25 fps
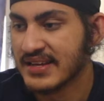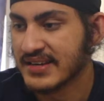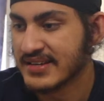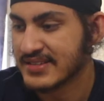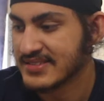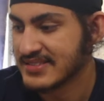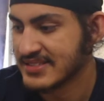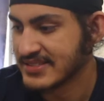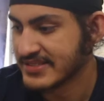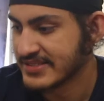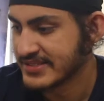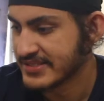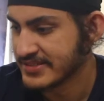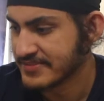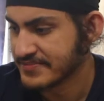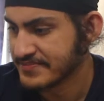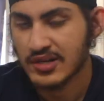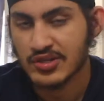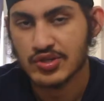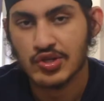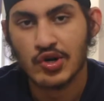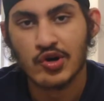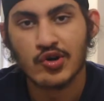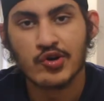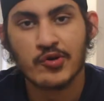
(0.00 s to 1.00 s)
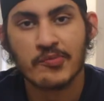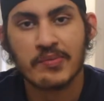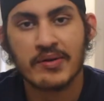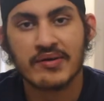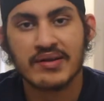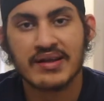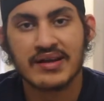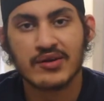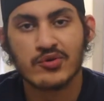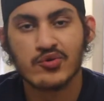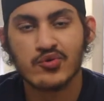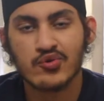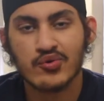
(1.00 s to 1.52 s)
like just talk about
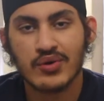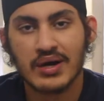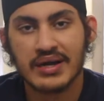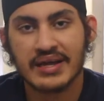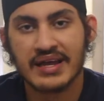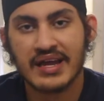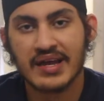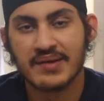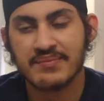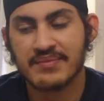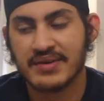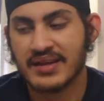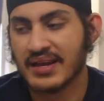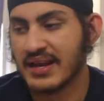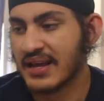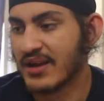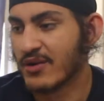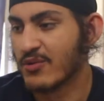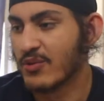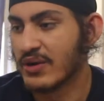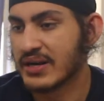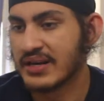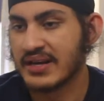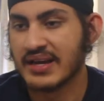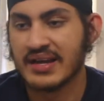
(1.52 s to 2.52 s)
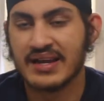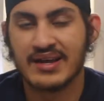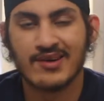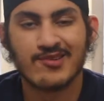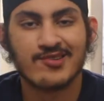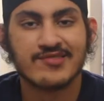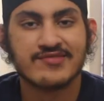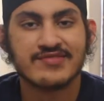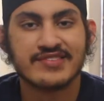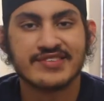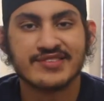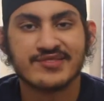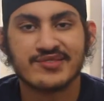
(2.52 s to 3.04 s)
like who I am and like what can I
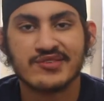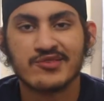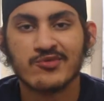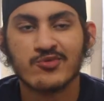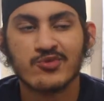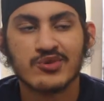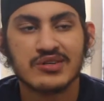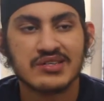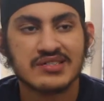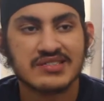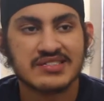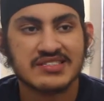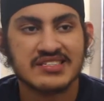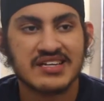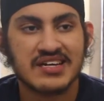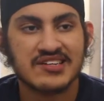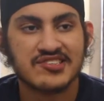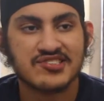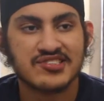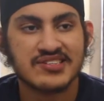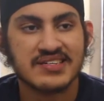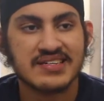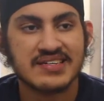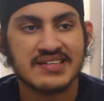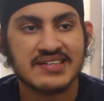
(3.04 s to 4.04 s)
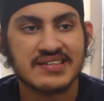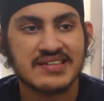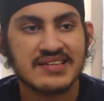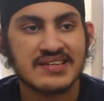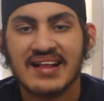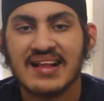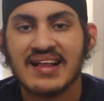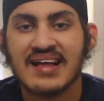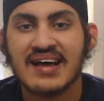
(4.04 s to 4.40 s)
offer to the world essentially.